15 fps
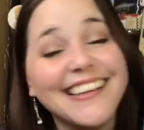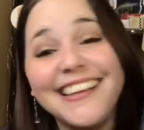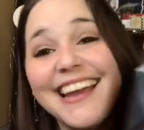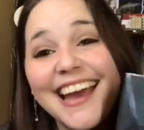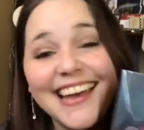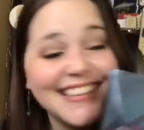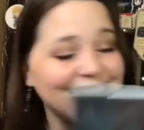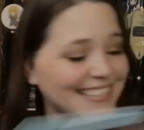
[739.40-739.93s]

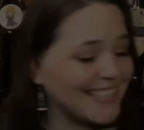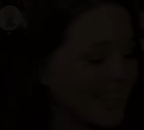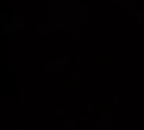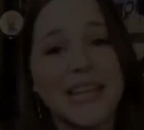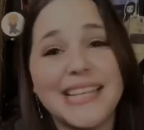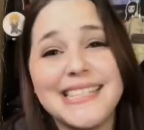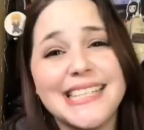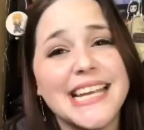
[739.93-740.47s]
Yes.
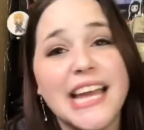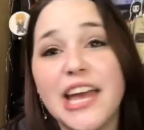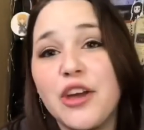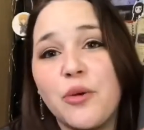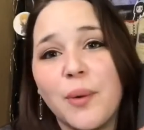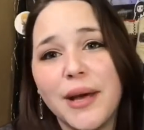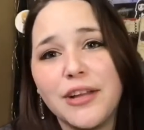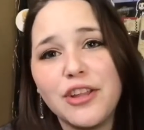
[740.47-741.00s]
Let's take a
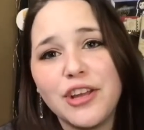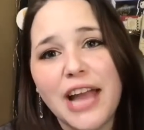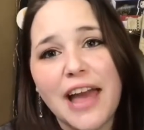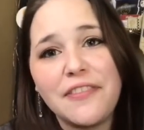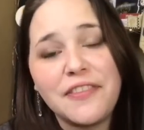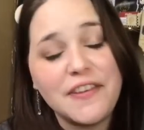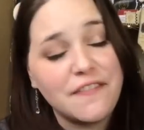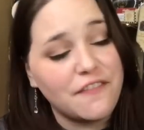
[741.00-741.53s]
quick look
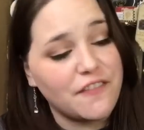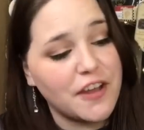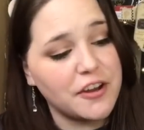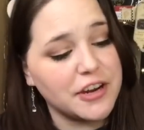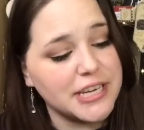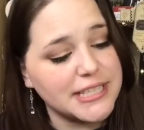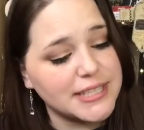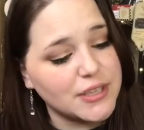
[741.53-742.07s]
at the
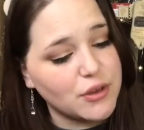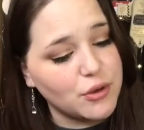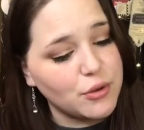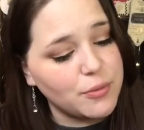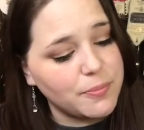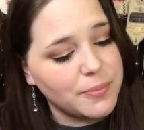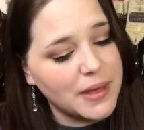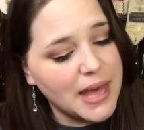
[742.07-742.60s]
fairy
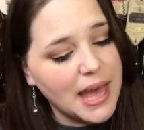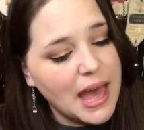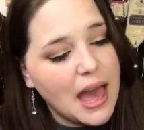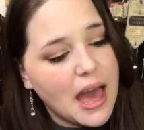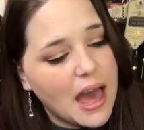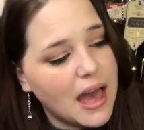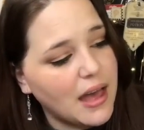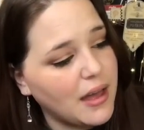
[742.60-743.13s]
scoop.
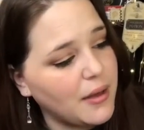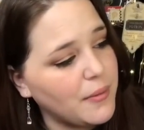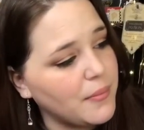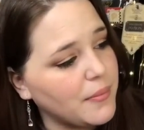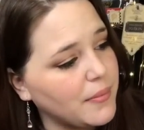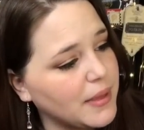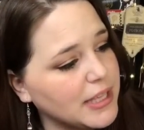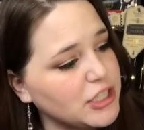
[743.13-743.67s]

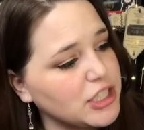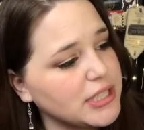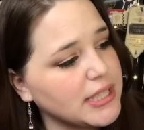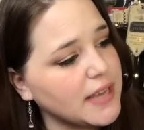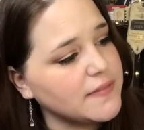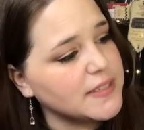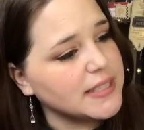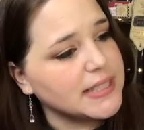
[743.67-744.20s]
It just
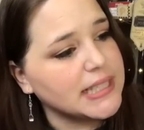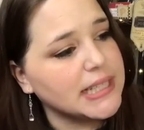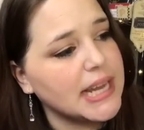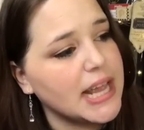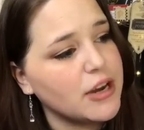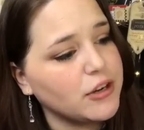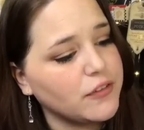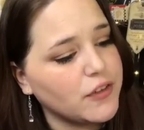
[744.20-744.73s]
gives us an
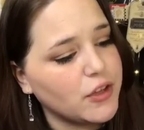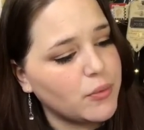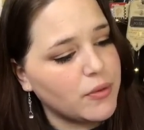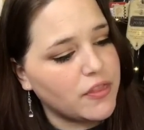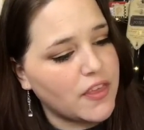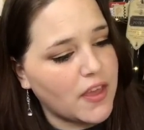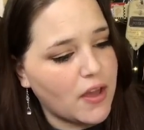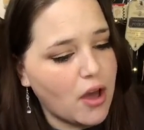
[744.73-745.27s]
interview
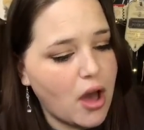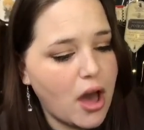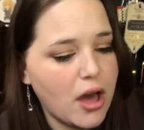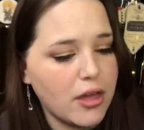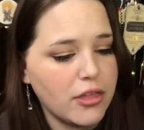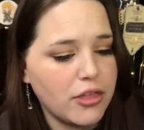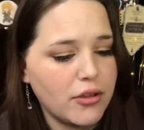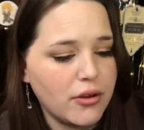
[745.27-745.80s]
with the
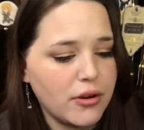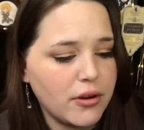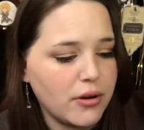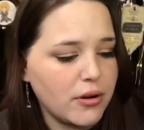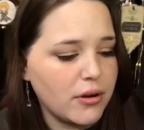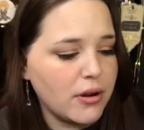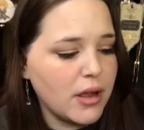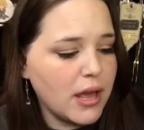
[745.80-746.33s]
author.
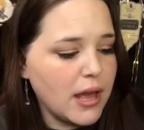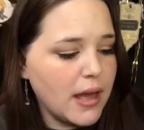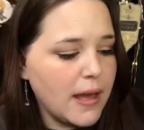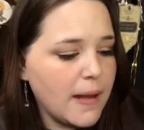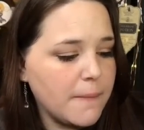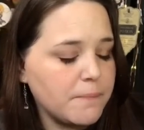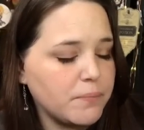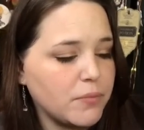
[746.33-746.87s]

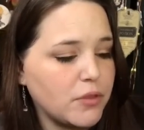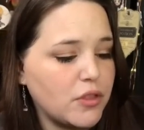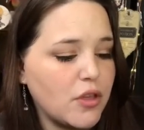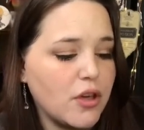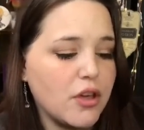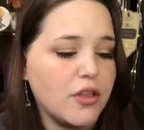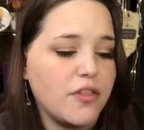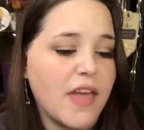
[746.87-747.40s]

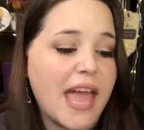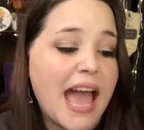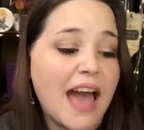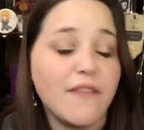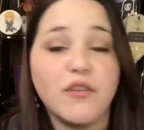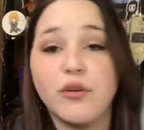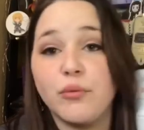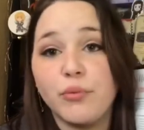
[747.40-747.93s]
They
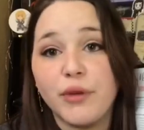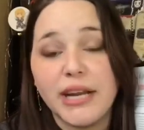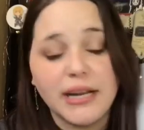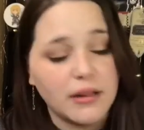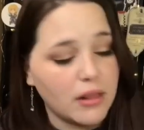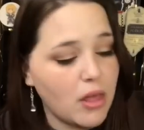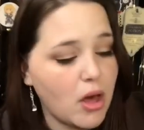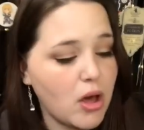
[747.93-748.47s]
have a
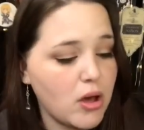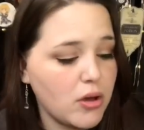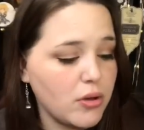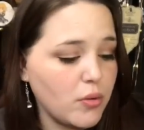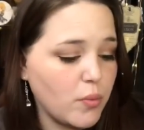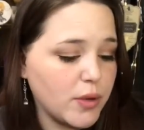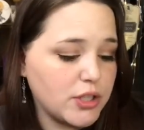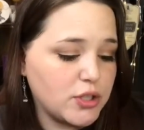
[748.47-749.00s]

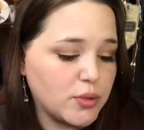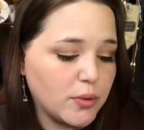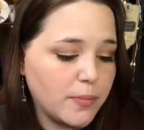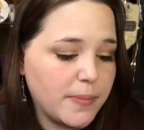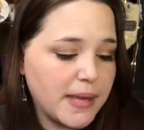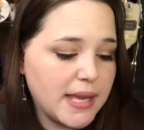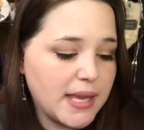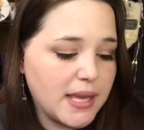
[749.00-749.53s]
read-along, which will
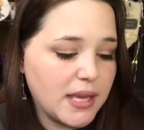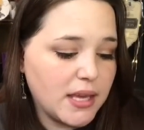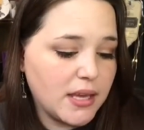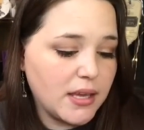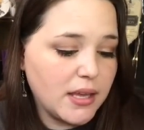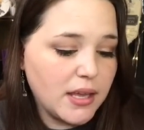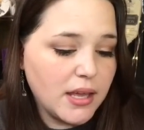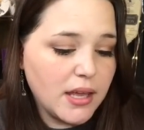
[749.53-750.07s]

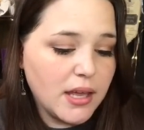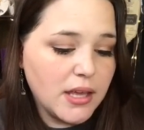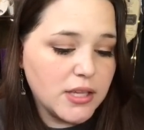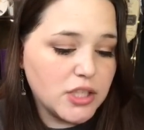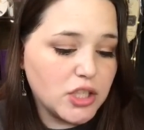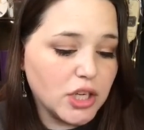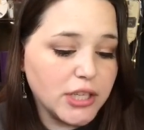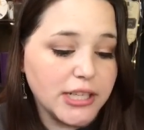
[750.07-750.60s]
be
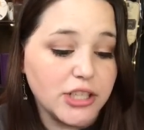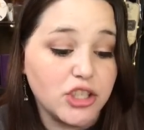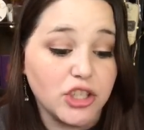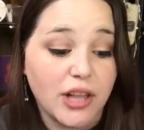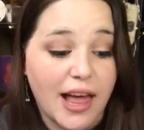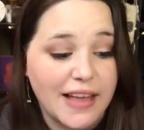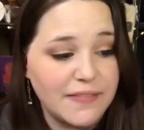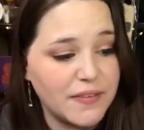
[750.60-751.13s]
starting
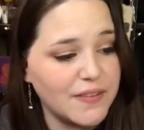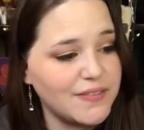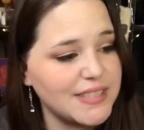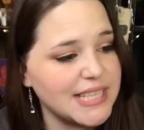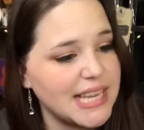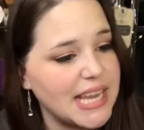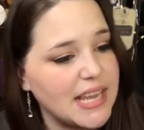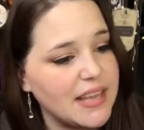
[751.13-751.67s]
July
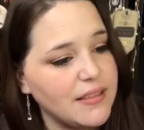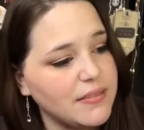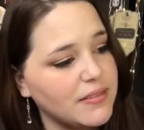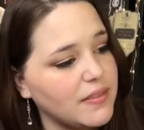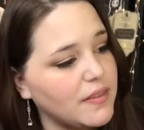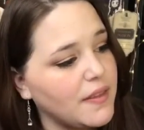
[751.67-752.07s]
15th.